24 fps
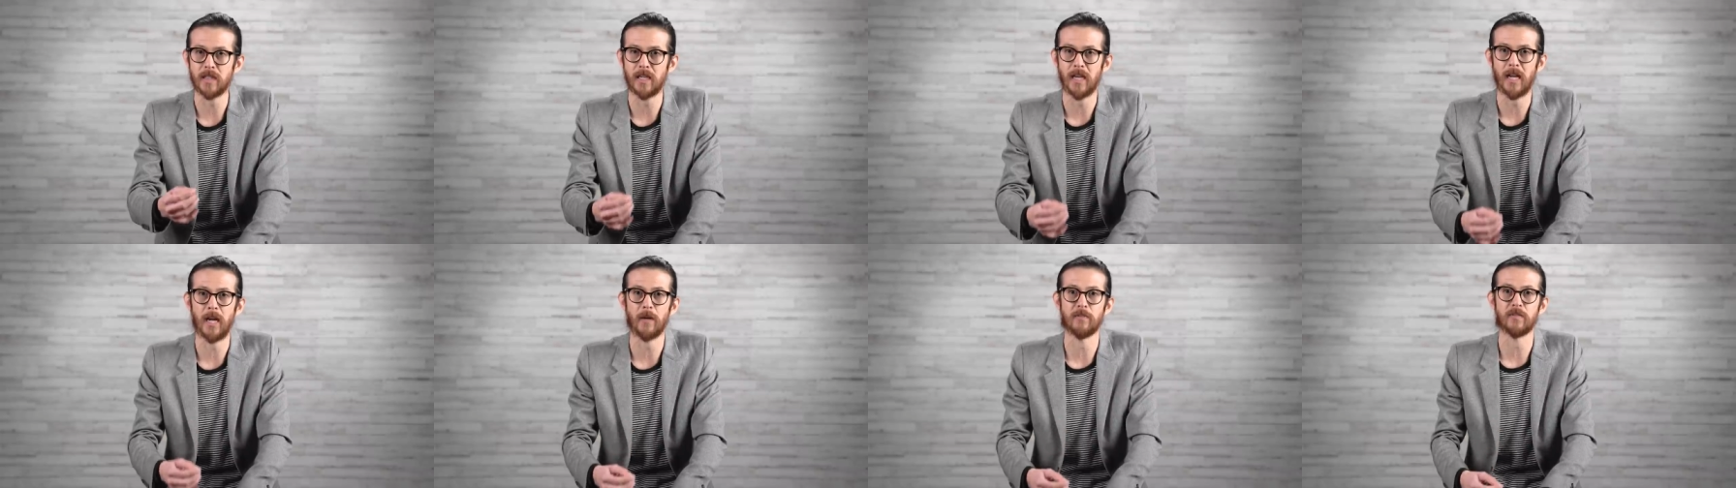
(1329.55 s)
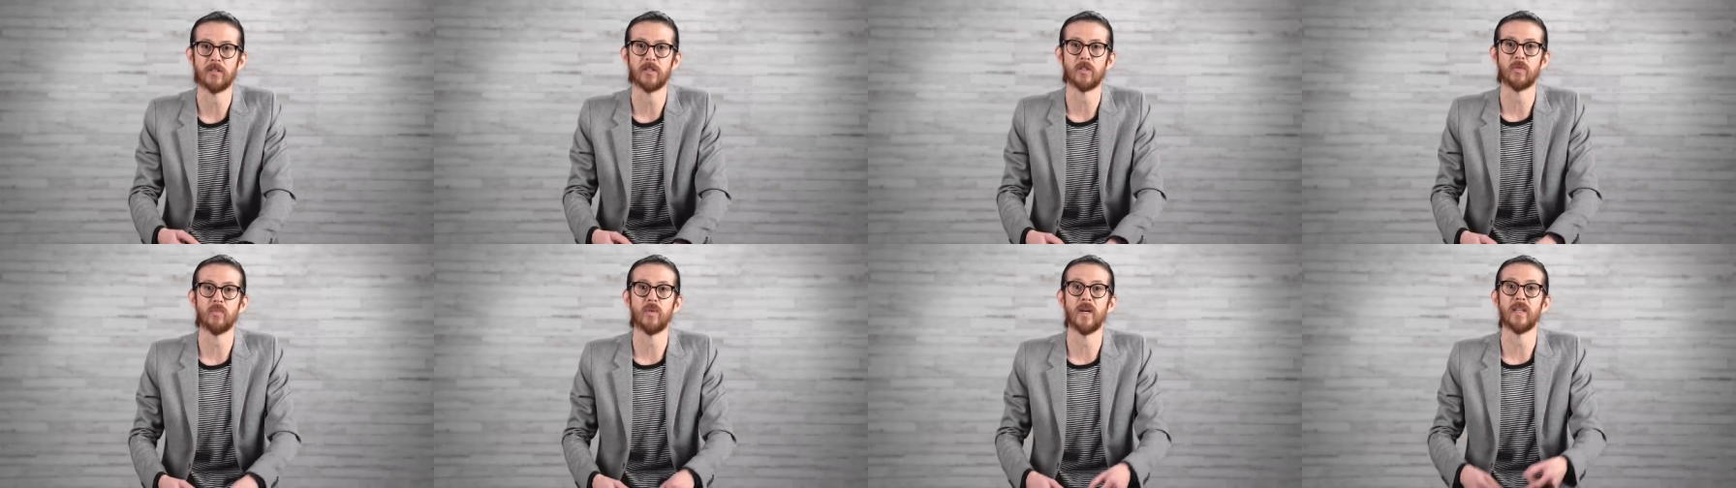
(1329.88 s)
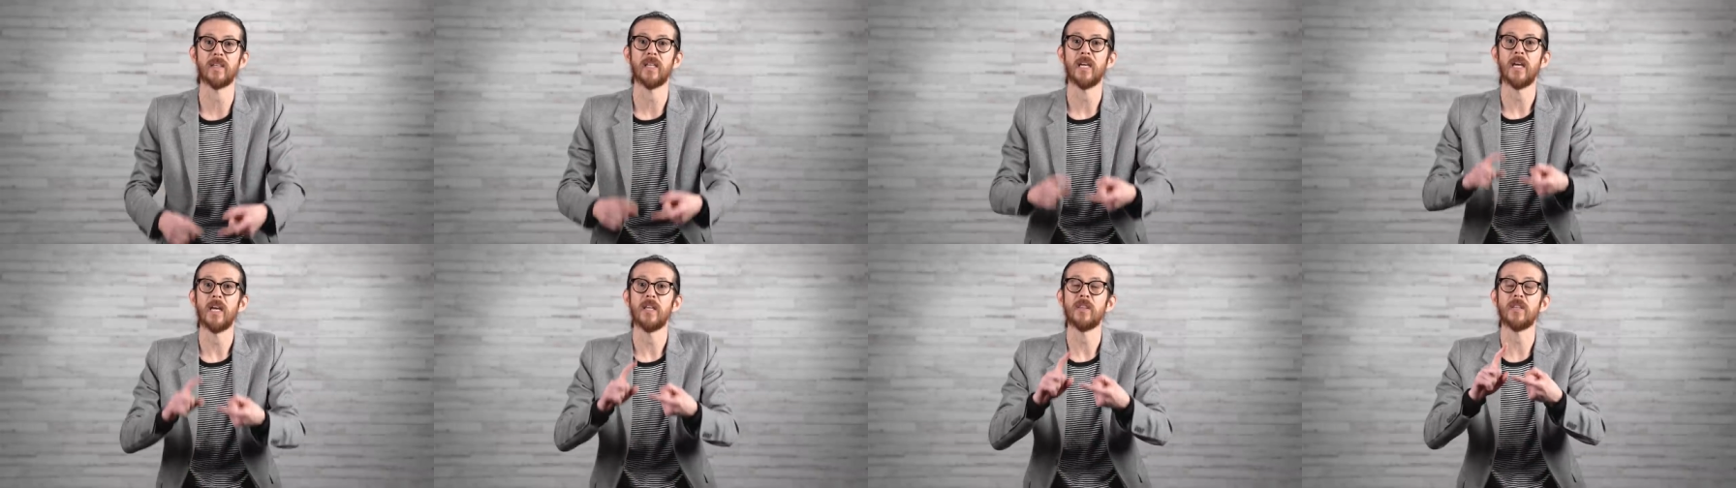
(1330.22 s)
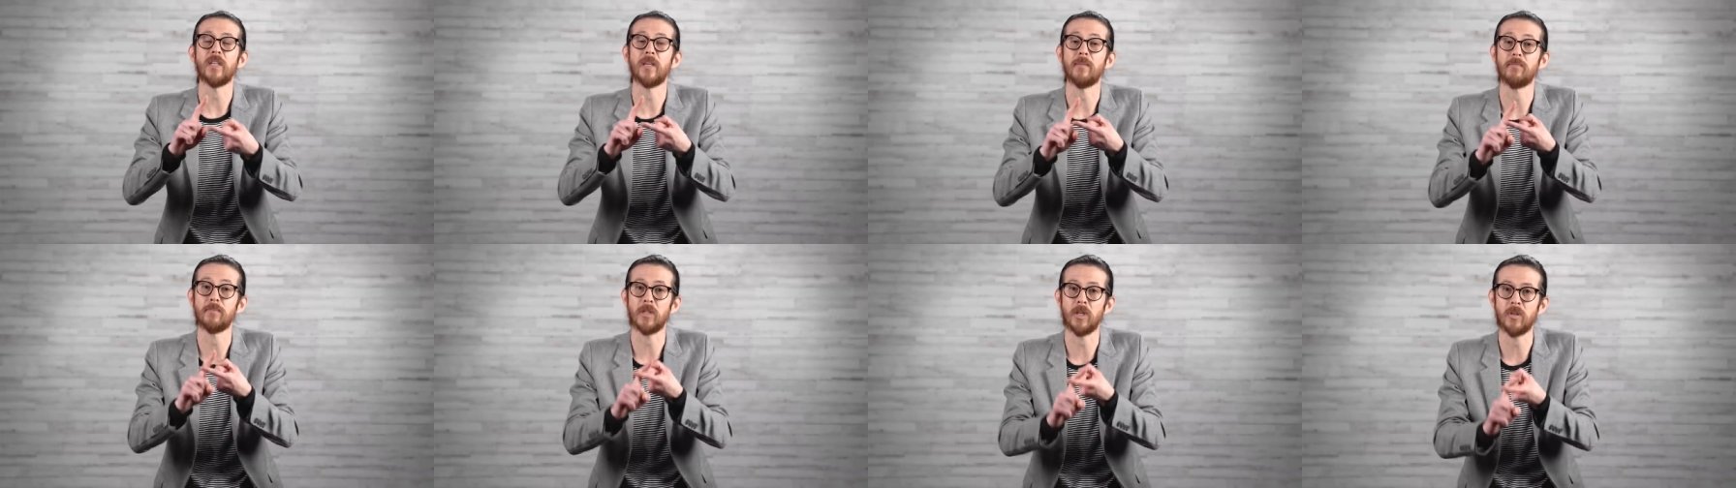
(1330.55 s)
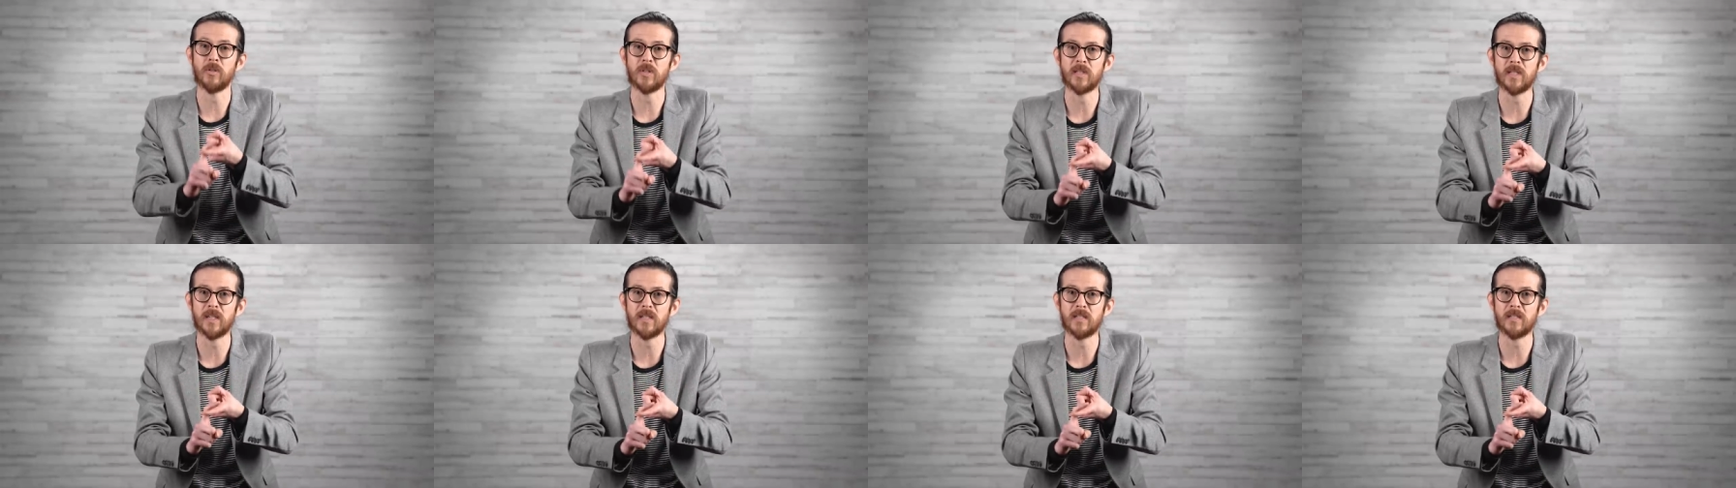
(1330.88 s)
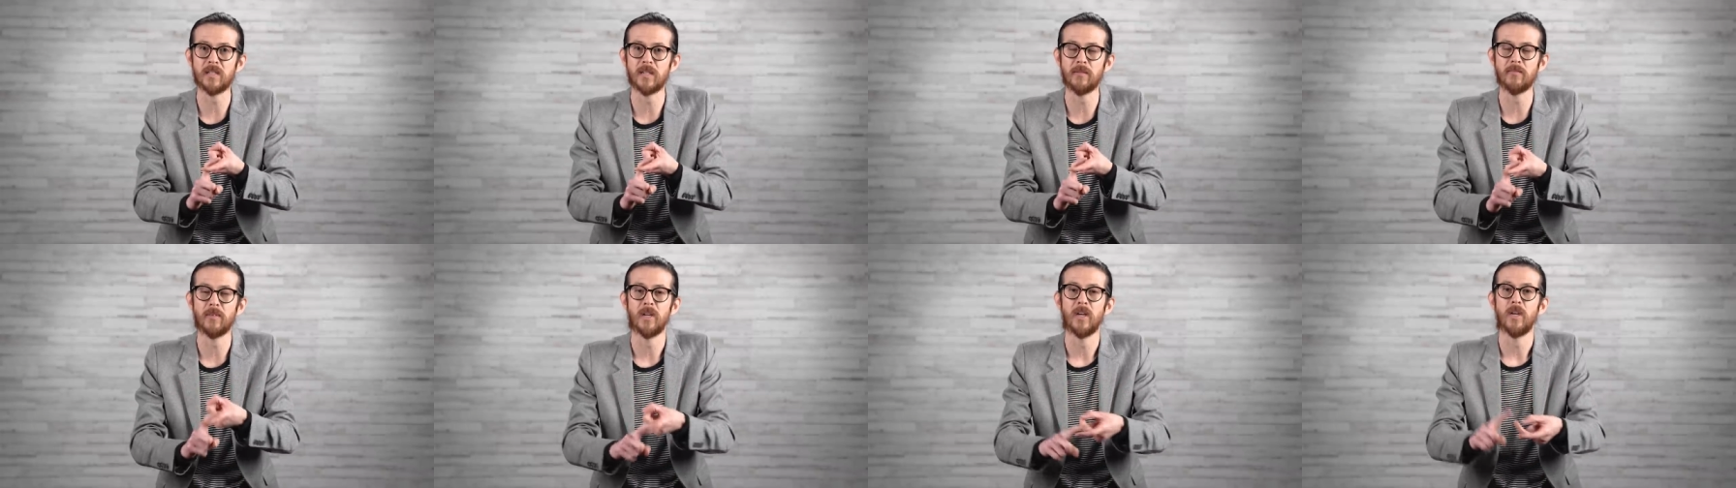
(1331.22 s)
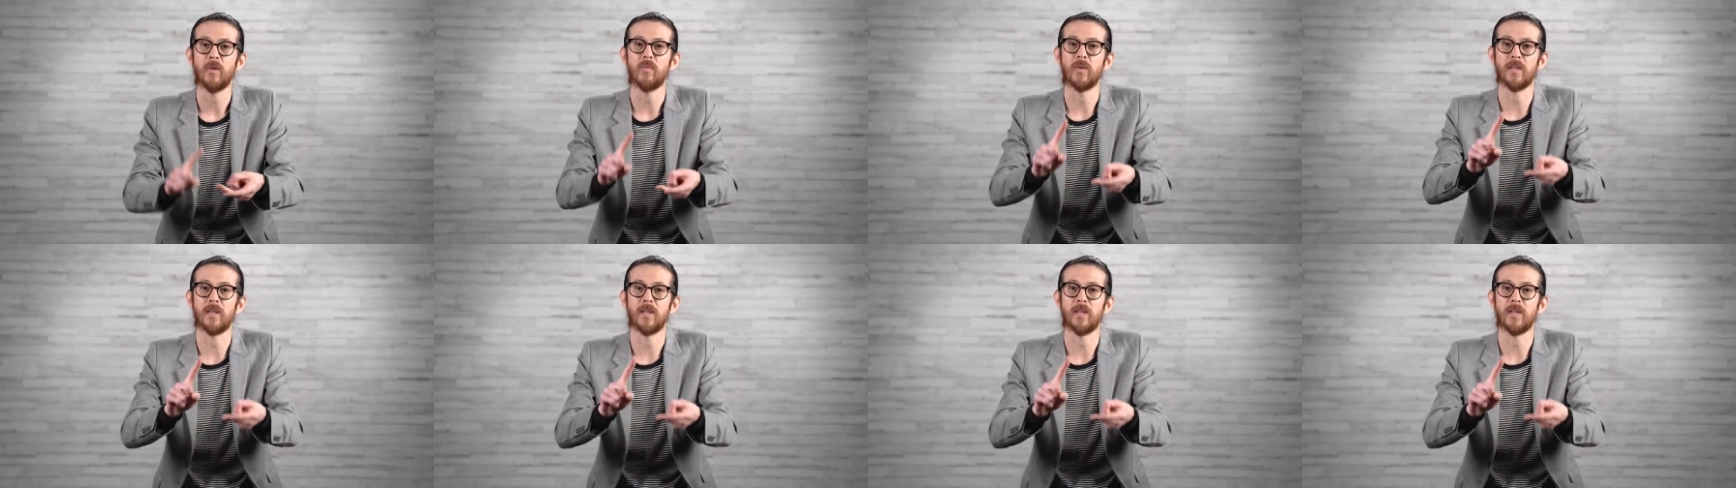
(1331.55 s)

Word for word: It helps us with the immune system,